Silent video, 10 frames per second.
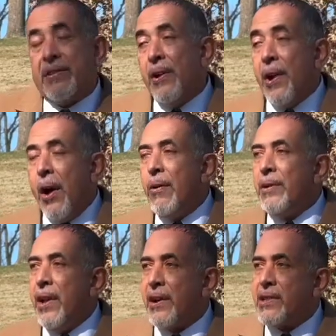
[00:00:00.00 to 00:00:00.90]
you know,
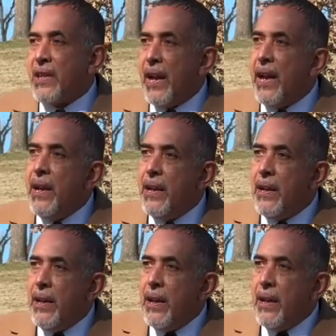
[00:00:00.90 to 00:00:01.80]
New York City,
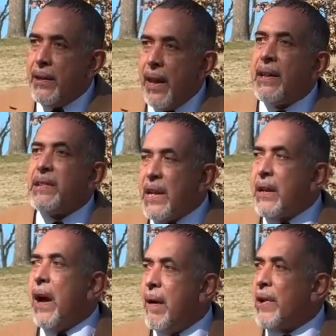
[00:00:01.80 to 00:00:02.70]
that doesn't
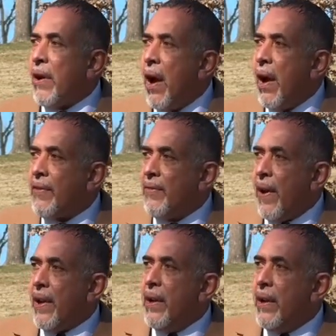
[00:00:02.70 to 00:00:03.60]
come across
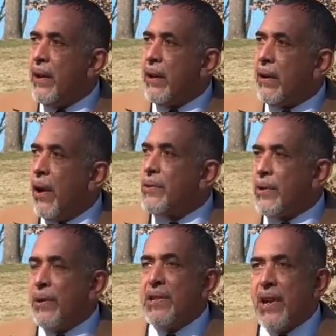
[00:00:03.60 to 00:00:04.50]
very close
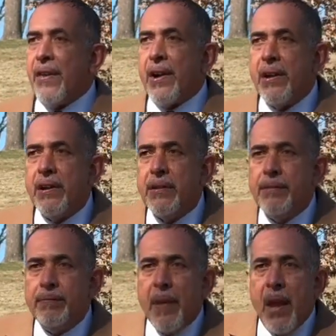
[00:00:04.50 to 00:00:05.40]
to each other.
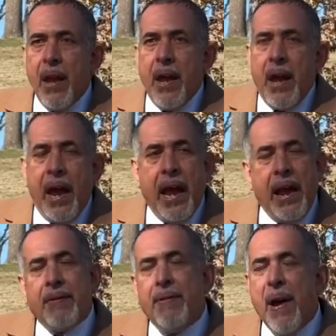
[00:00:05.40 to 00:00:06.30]
And
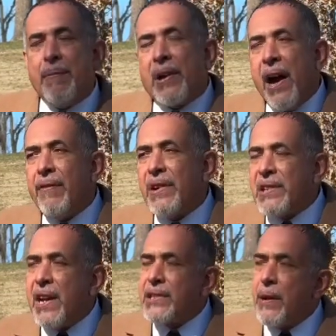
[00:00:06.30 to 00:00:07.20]
I remember a
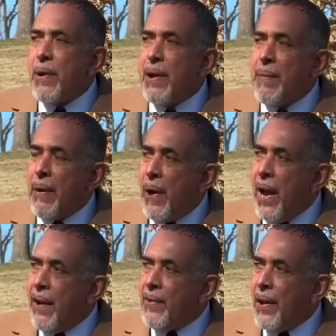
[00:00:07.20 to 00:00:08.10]
conversation with my
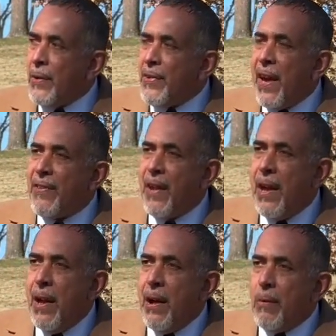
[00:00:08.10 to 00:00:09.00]
wife who says,
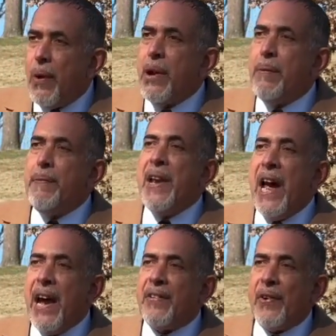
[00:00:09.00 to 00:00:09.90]
wouldn't it be
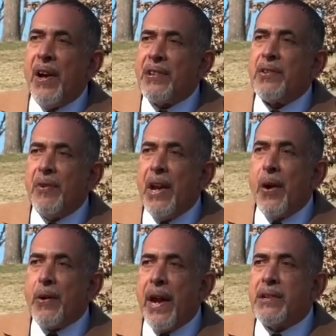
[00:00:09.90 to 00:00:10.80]
nice for us to
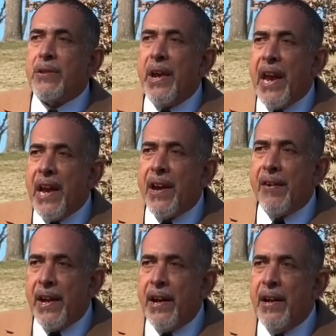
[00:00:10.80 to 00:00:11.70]
relocate to an
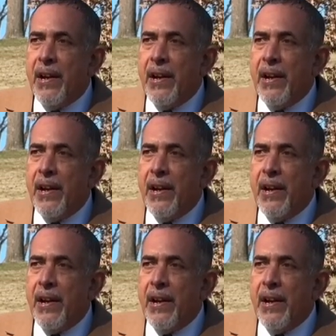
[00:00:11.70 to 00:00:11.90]
area